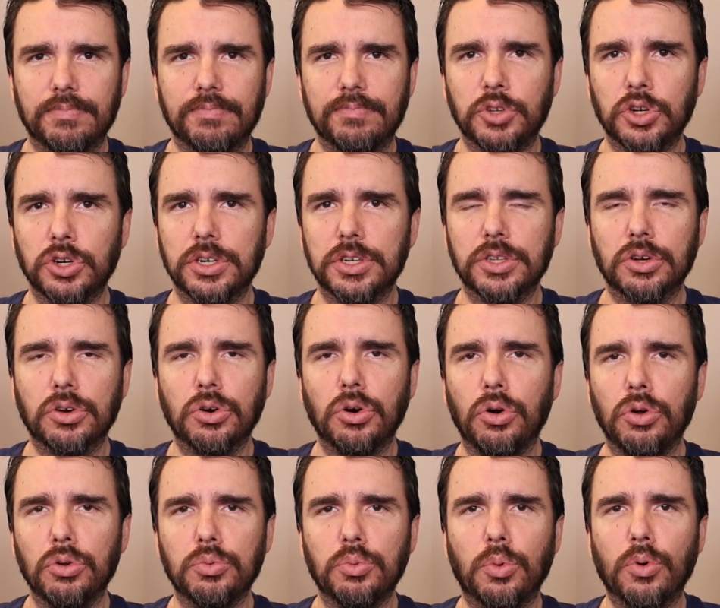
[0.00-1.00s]
during the
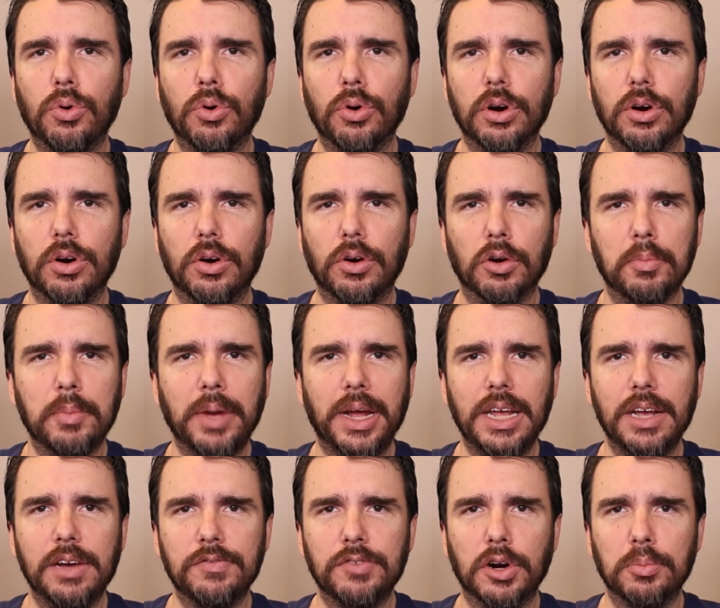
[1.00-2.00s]
Cold War or
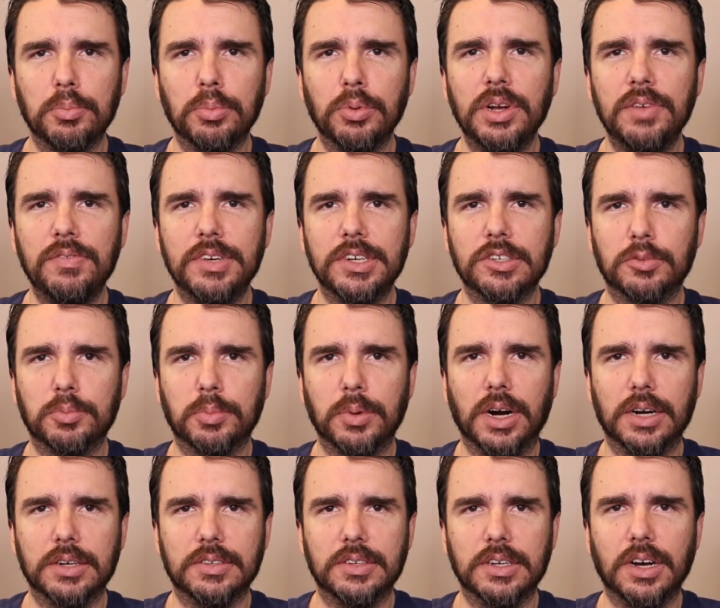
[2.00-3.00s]
many of our previous
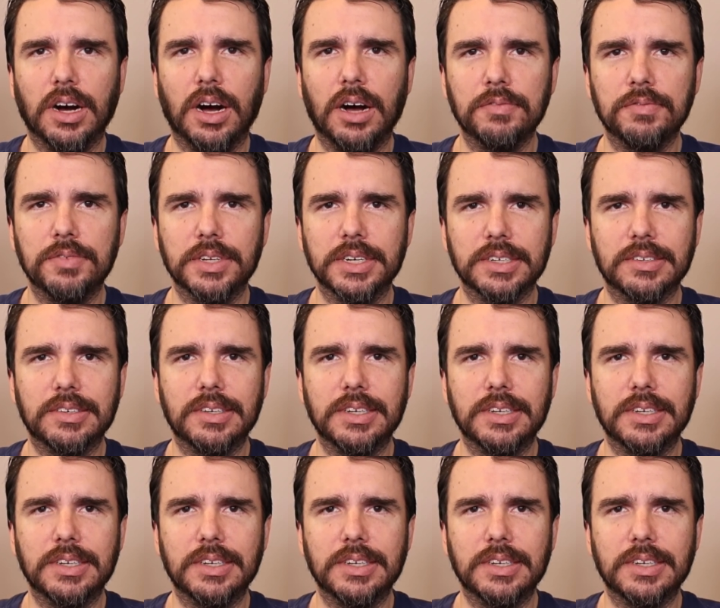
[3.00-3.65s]
proxy conflicts,